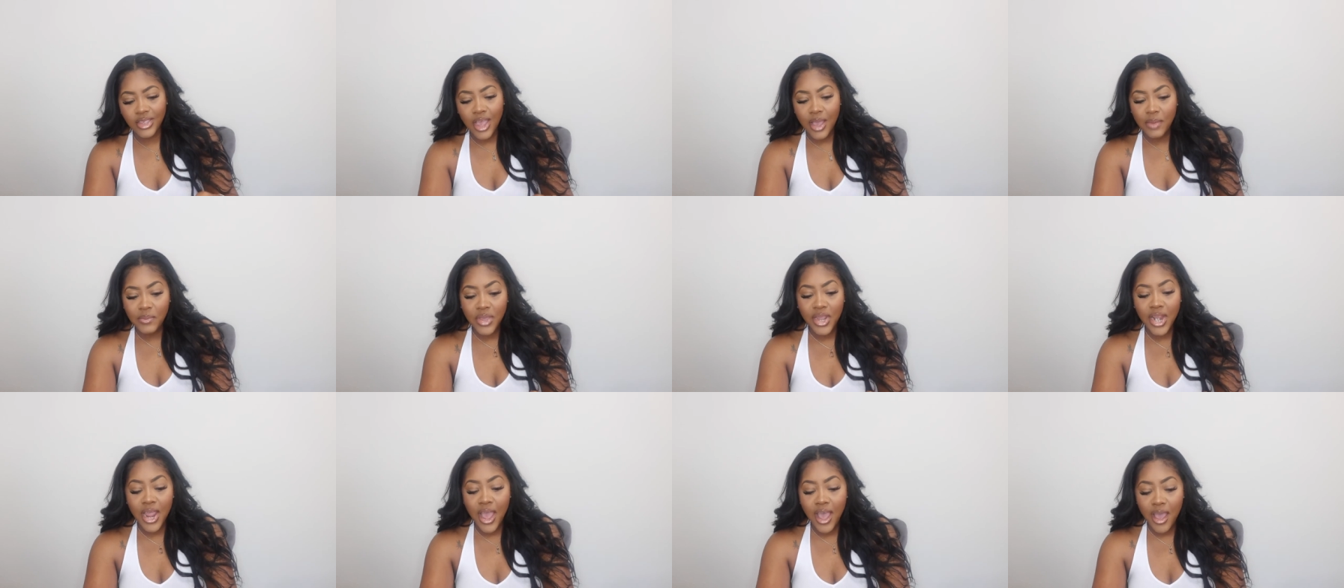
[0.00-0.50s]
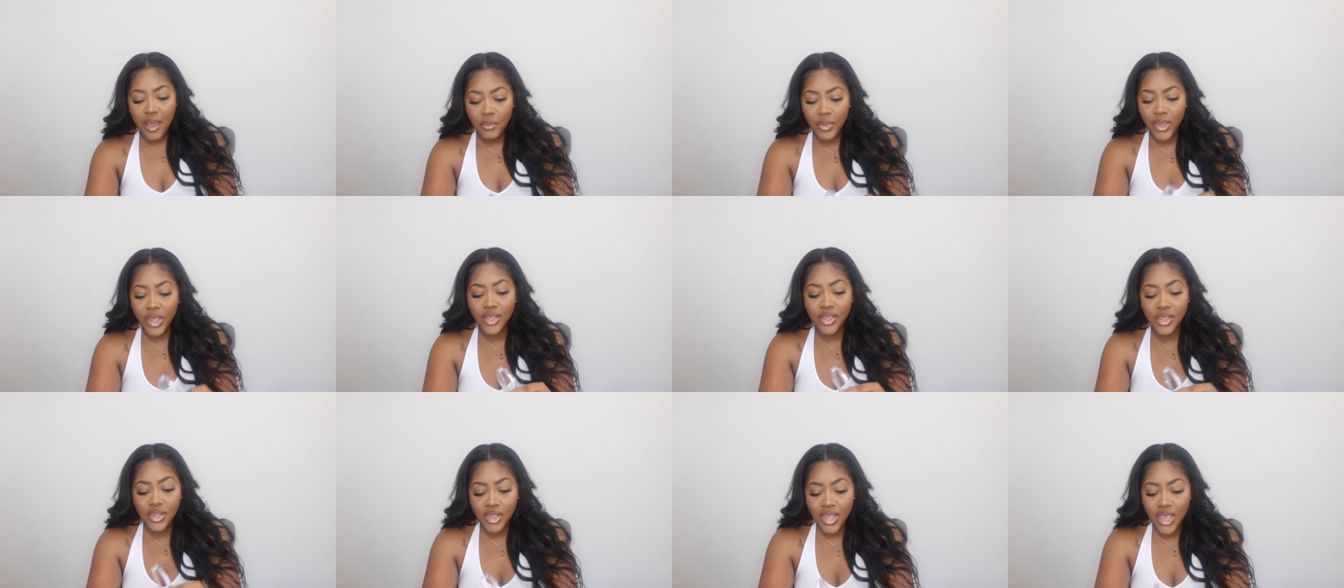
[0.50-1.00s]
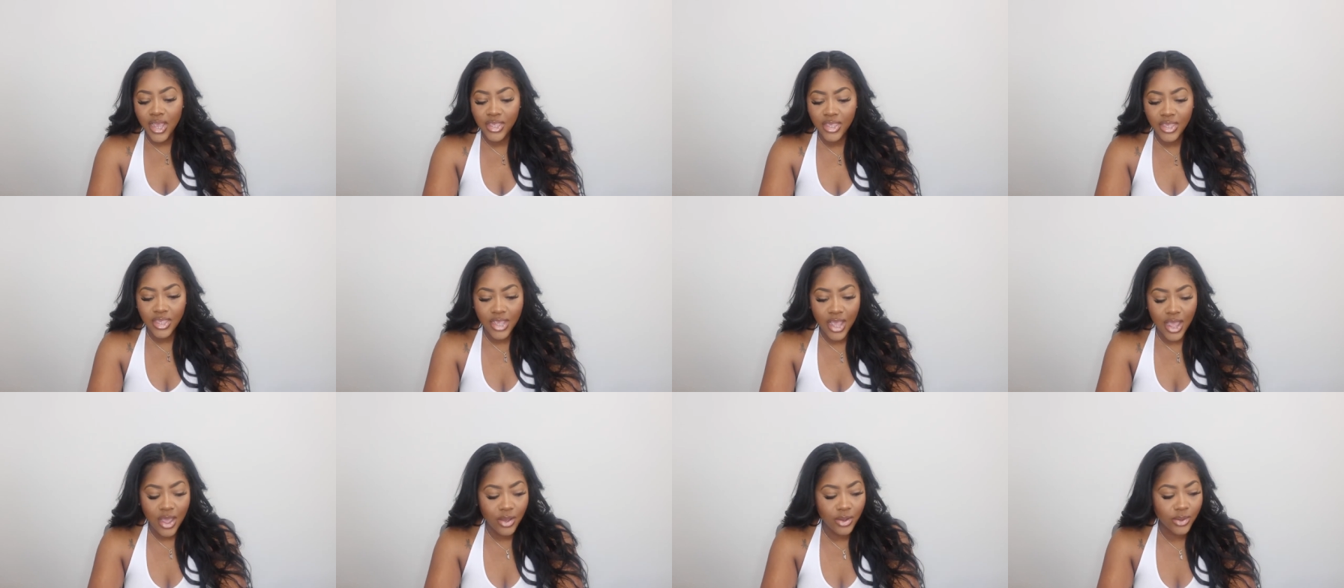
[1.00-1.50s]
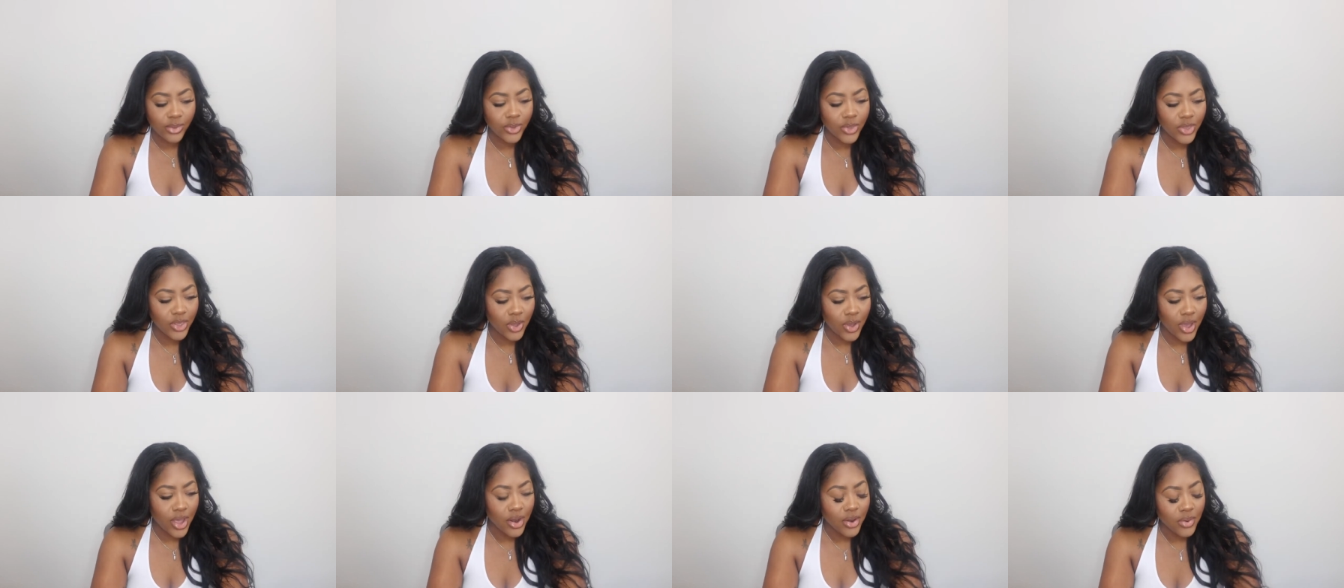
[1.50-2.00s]
I mean, I picked the glasses out.
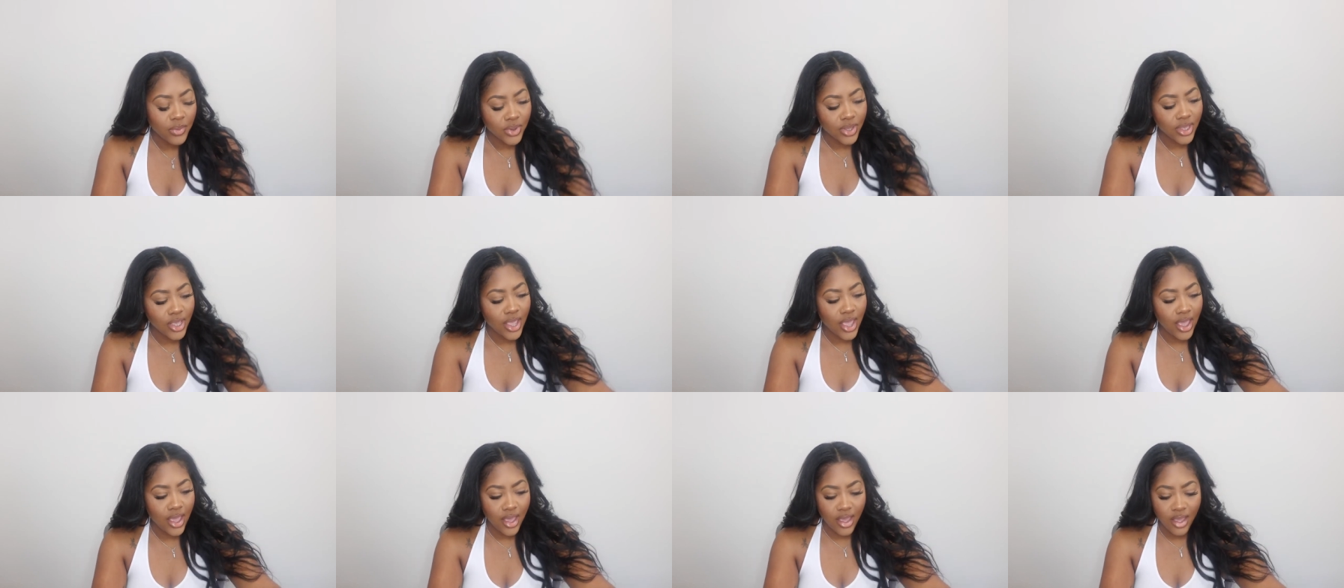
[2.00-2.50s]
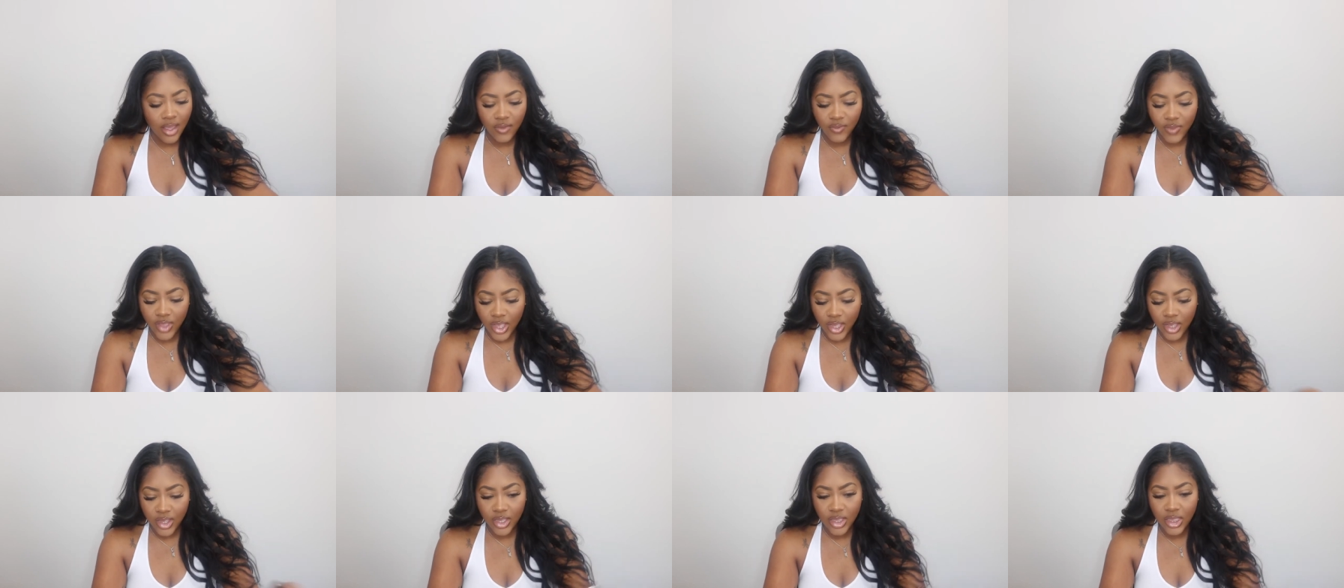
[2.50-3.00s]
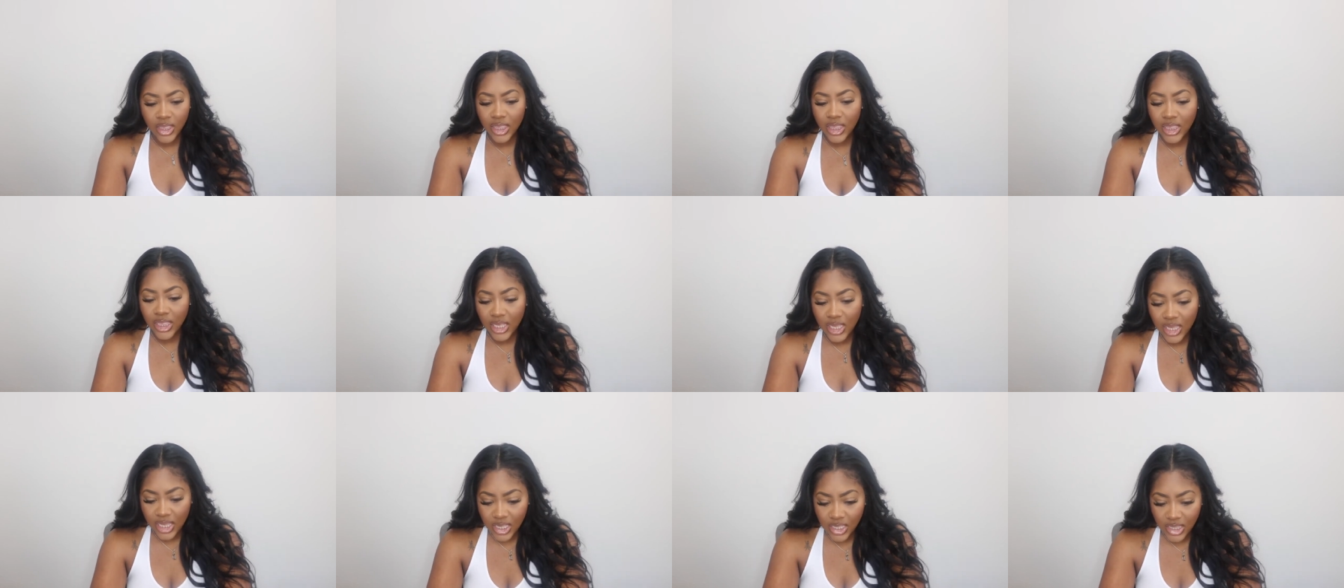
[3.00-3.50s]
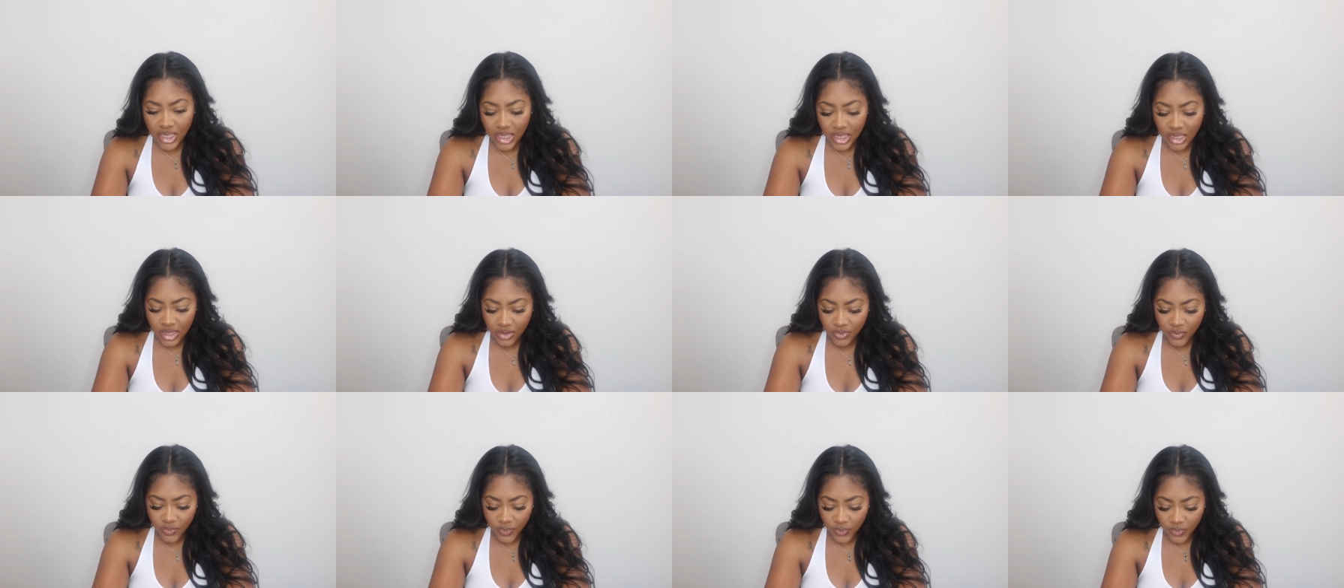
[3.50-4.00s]
So I don't really have like a least
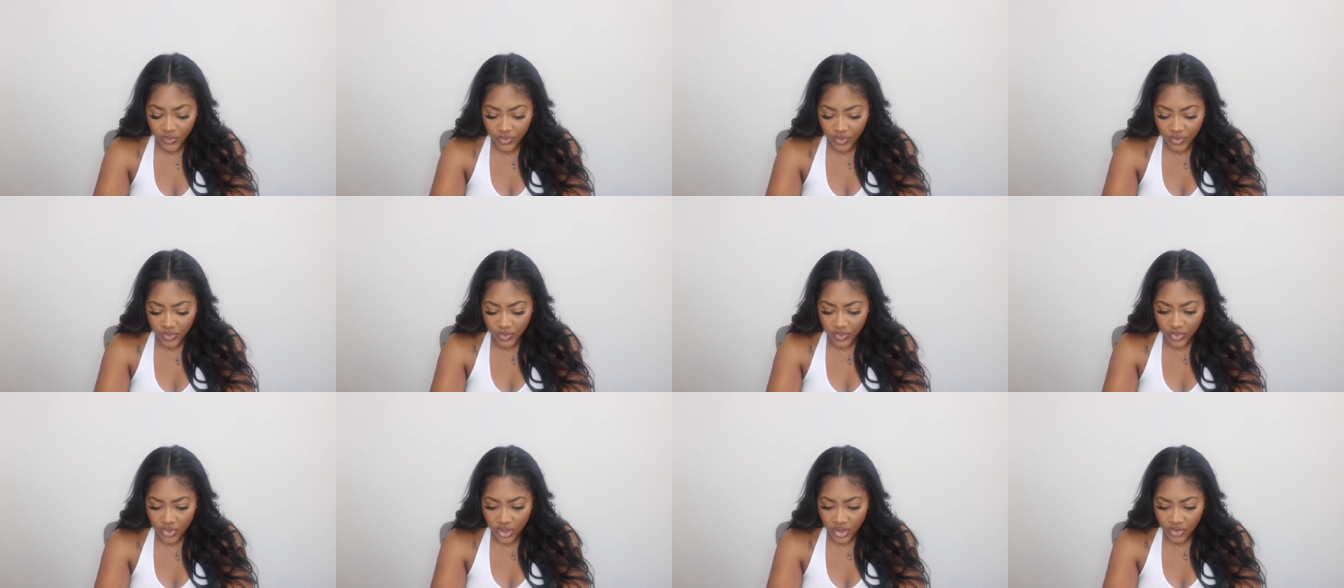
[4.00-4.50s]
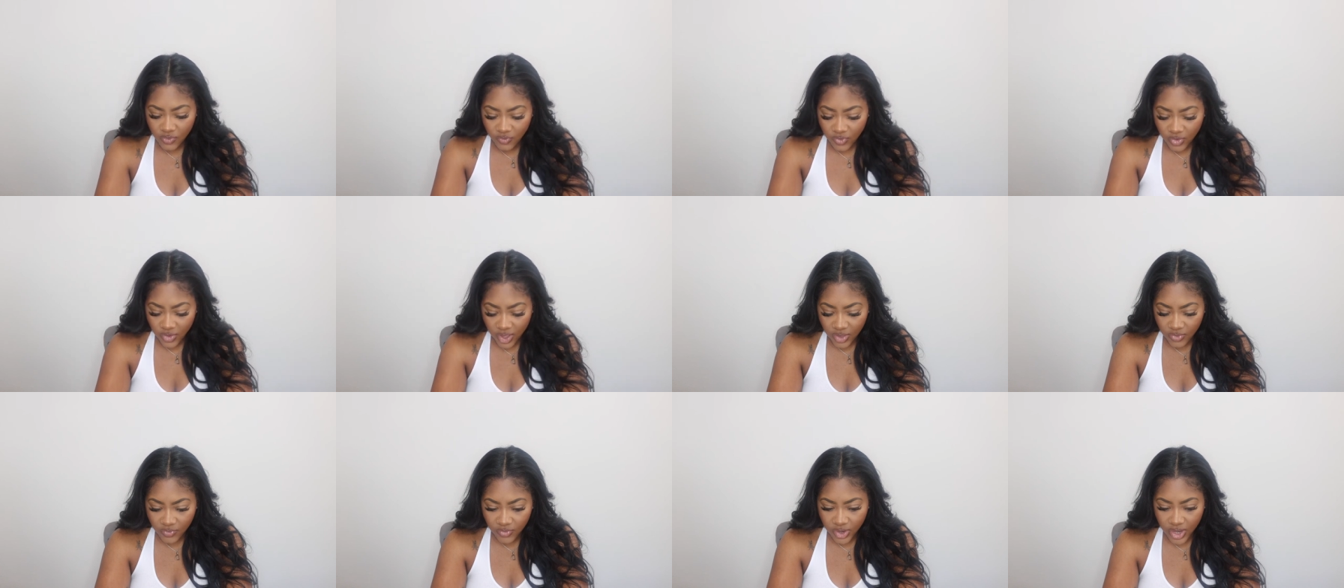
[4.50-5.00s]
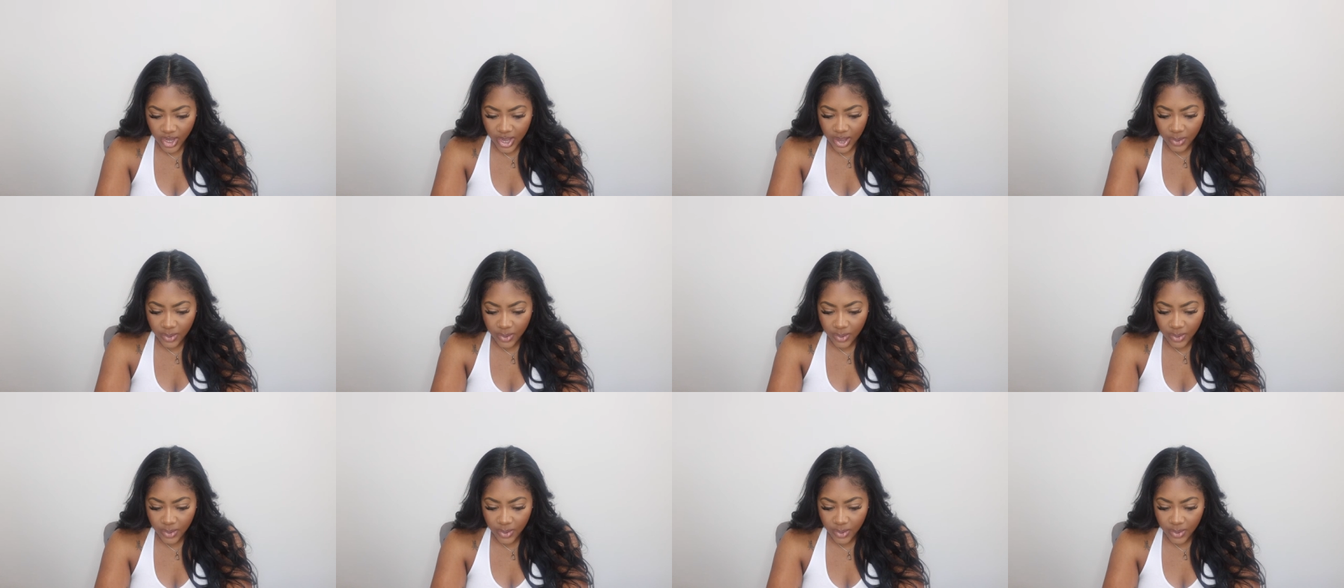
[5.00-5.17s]
favorite.